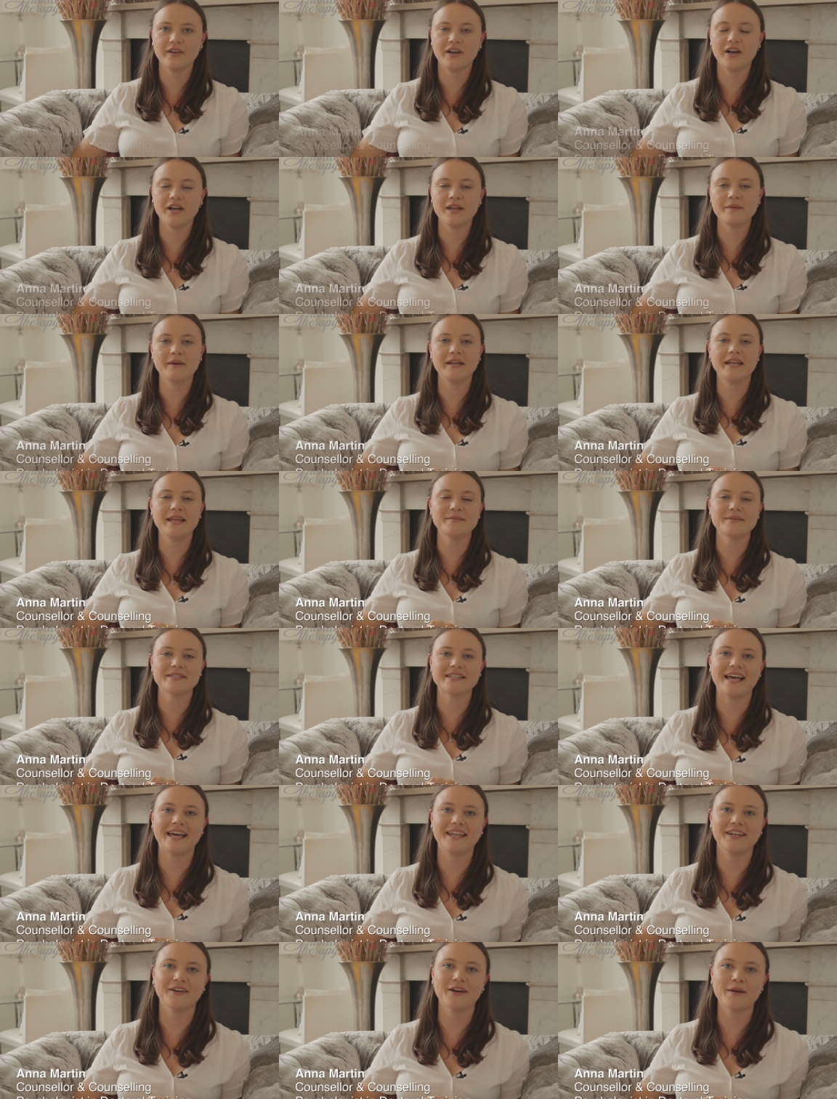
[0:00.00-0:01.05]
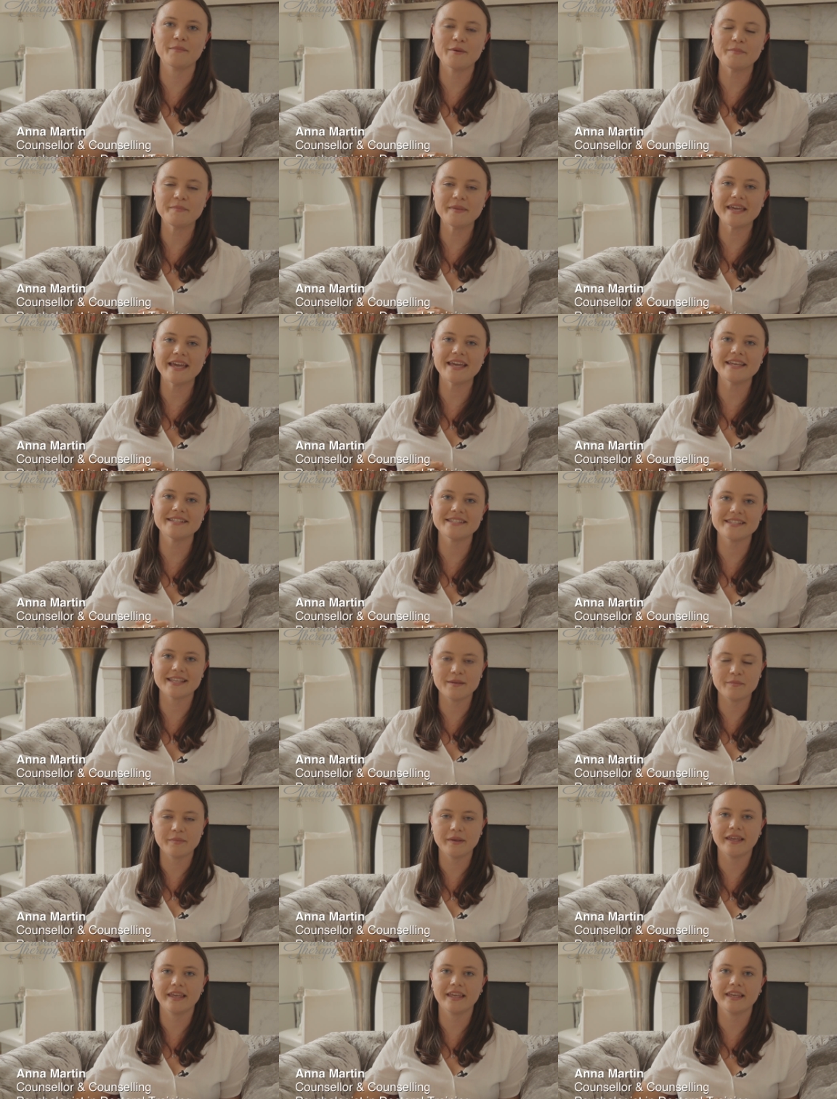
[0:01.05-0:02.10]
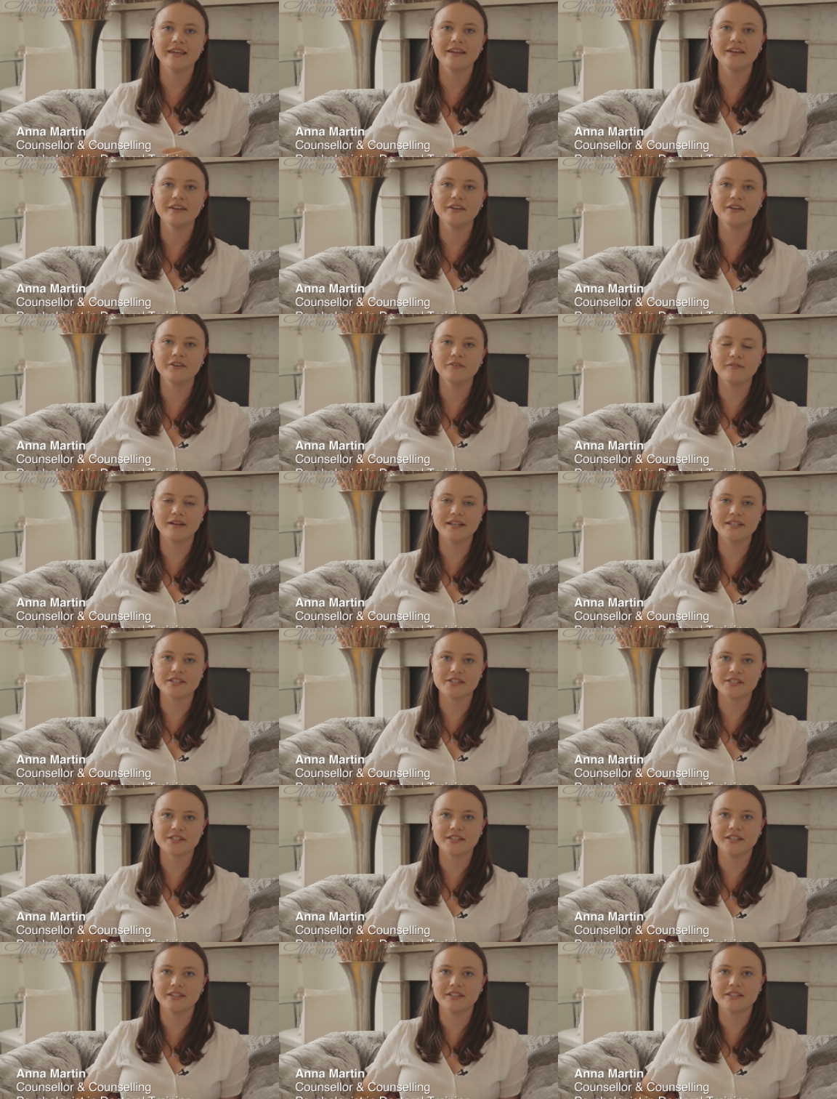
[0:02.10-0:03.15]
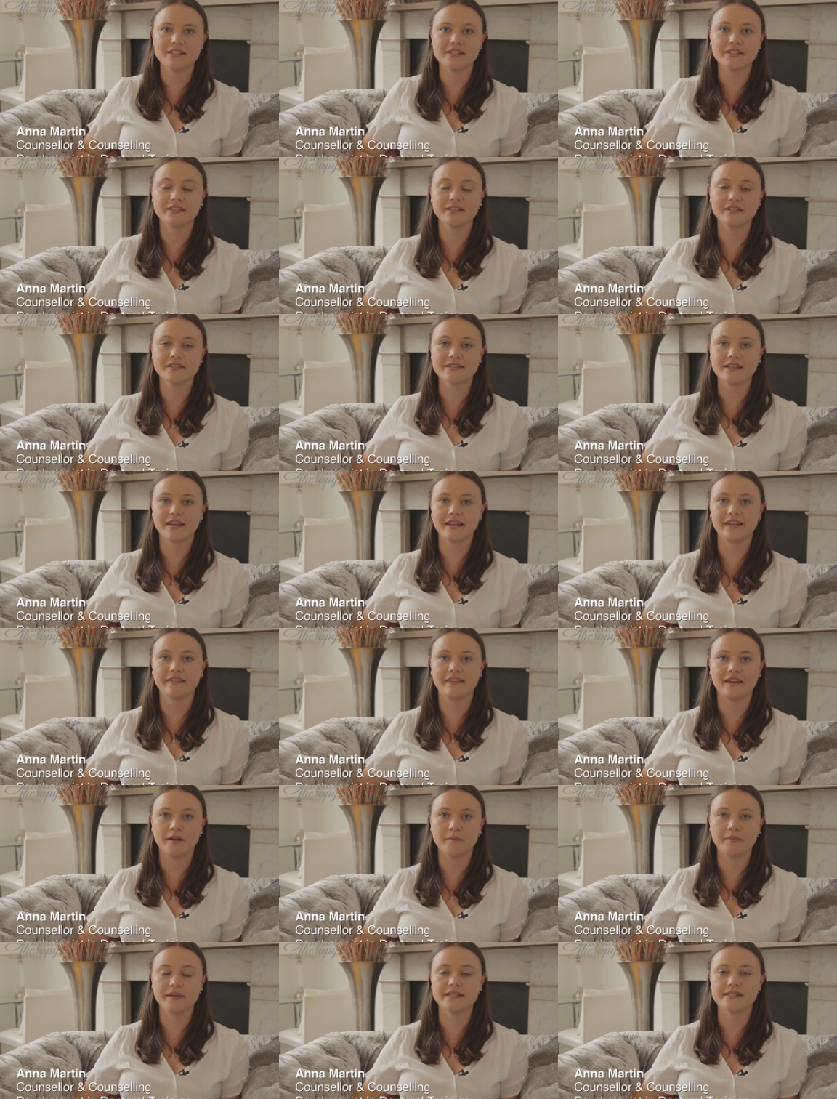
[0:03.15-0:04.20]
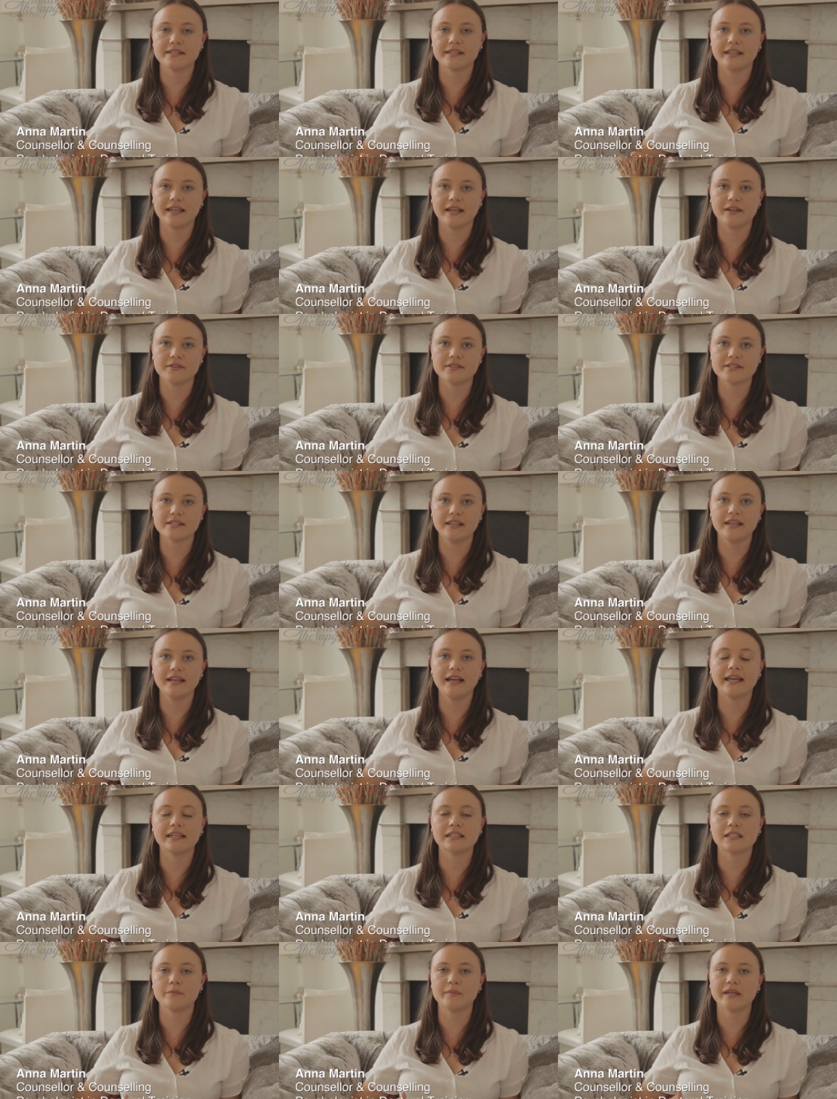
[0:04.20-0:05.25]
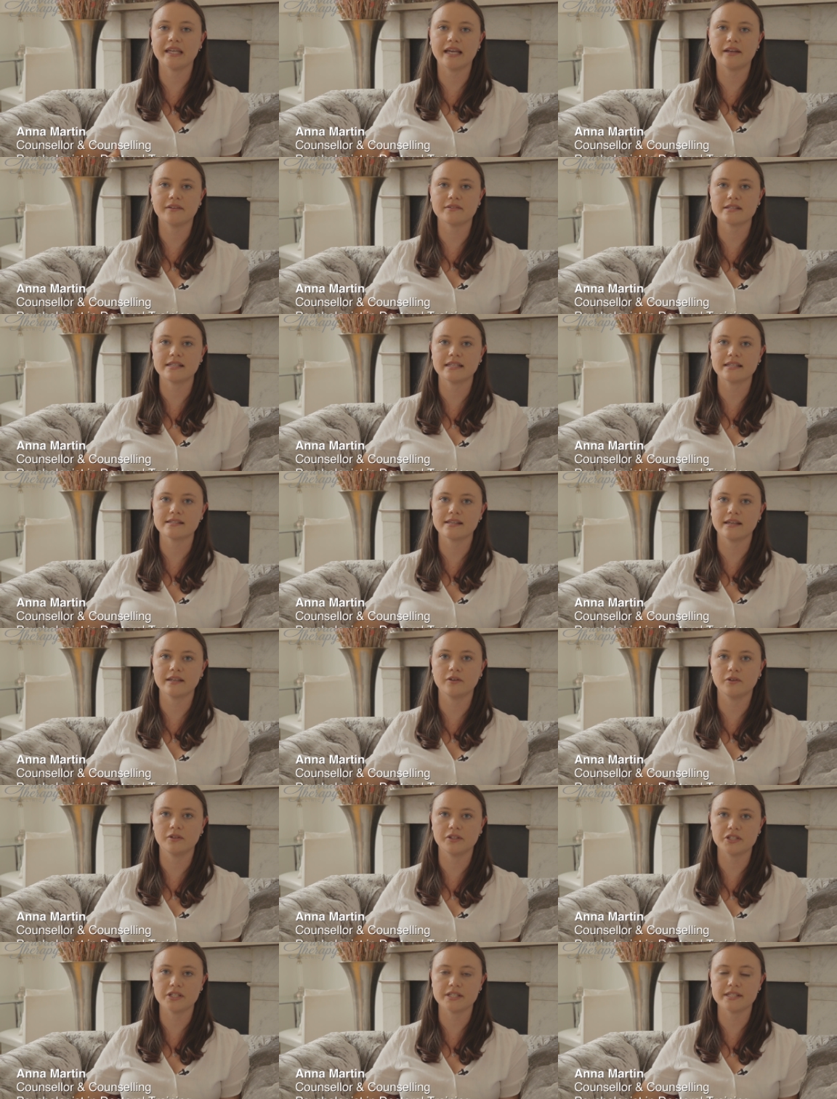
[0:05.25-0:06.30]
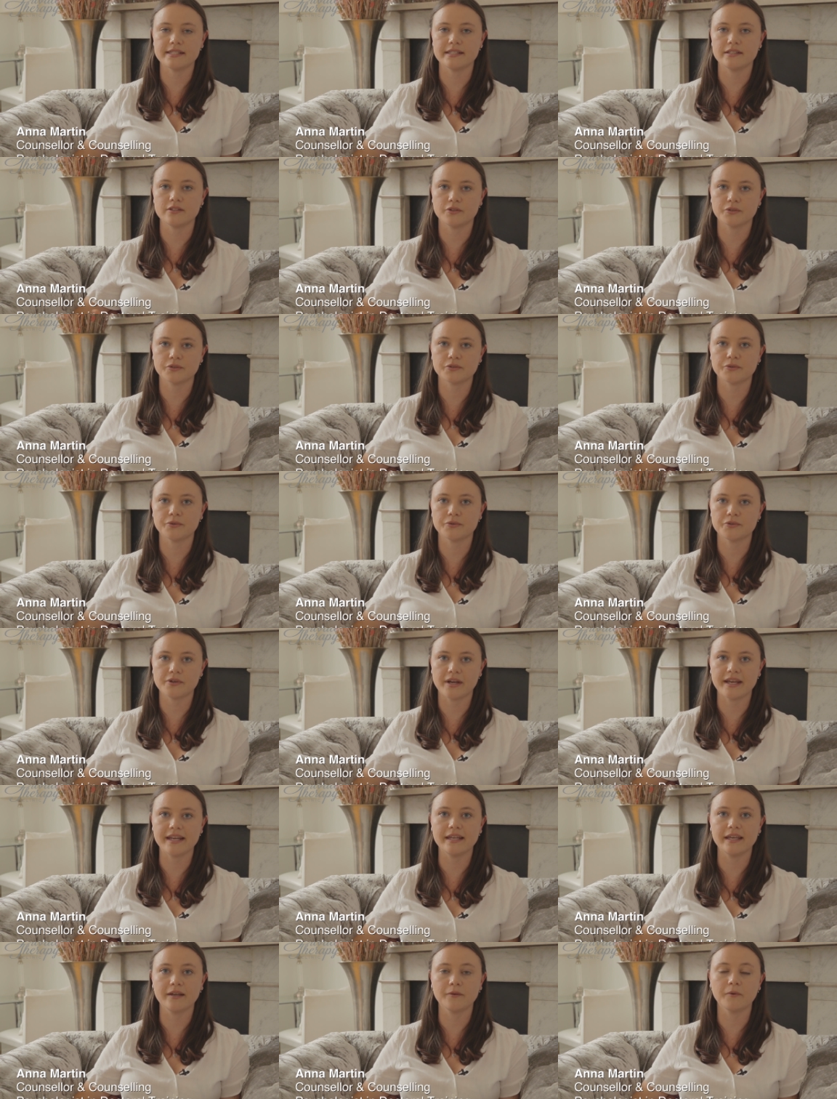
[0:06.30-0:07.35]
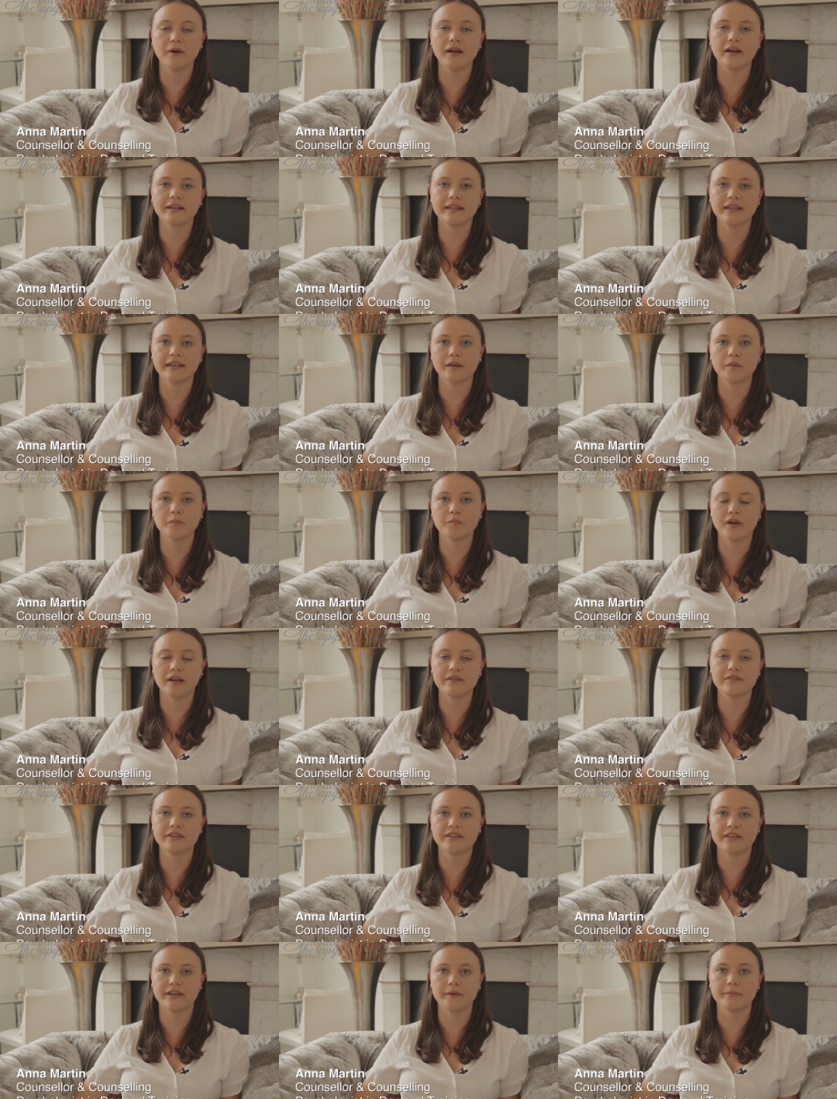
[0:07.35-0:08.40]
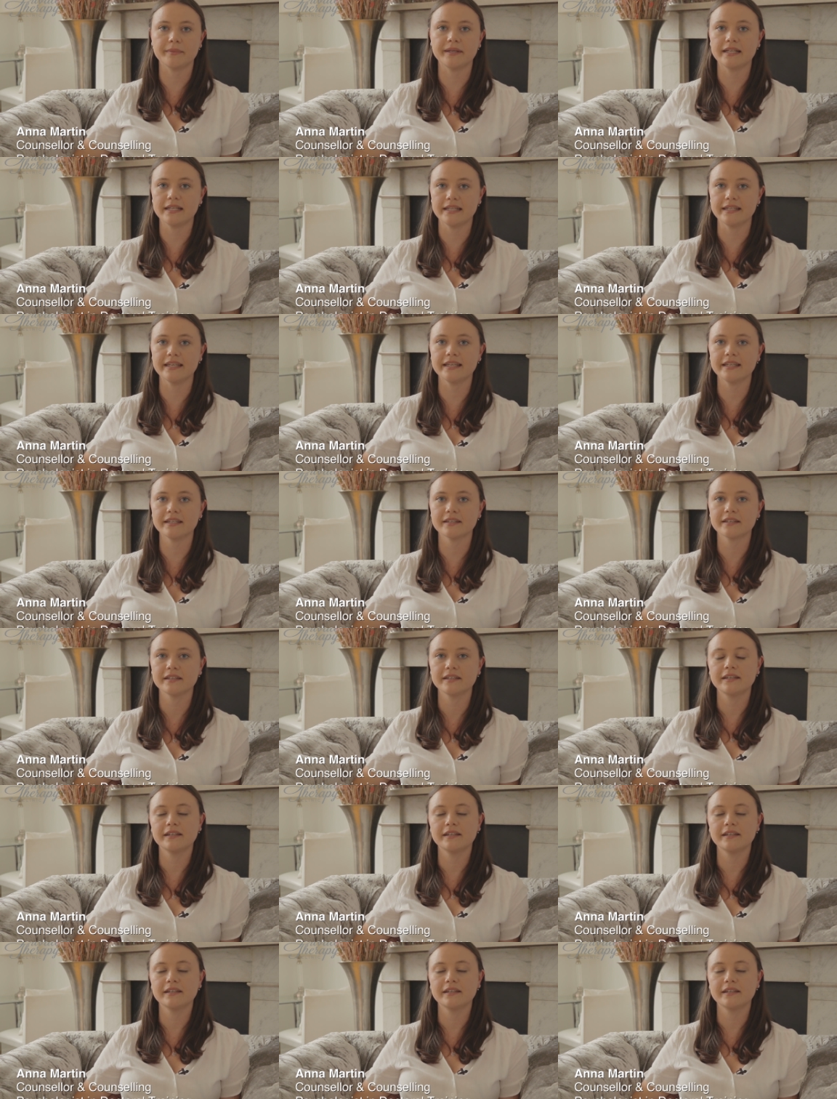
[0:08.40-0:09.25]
Hi, my name is Anna. I'm a B A C P registered psychotherapist and counsellor, and I'm a counselling psychologist in doctoral training working at Private Therapy Clinic.